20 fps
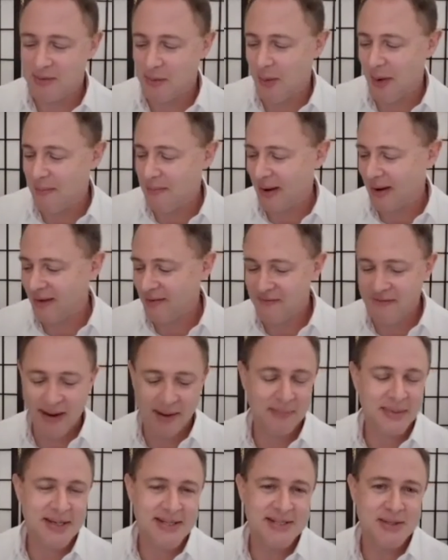the way my
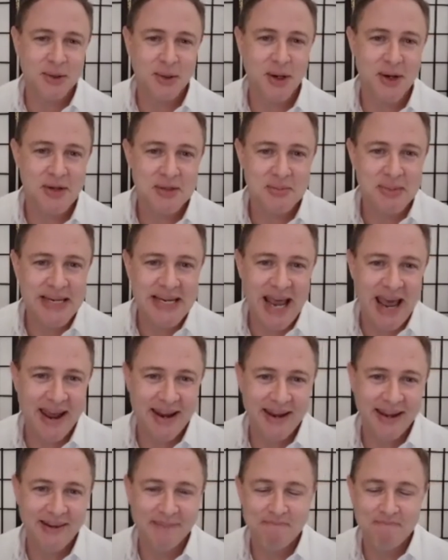family still calls me
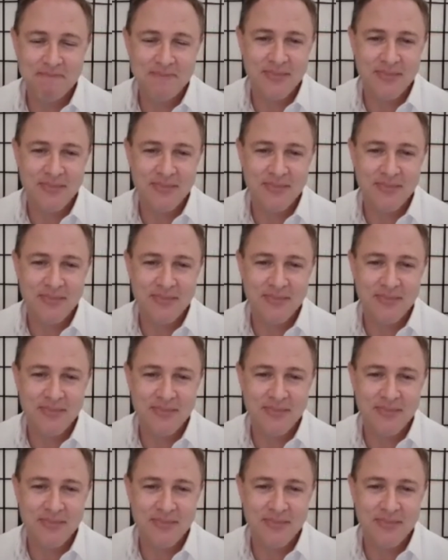Danny.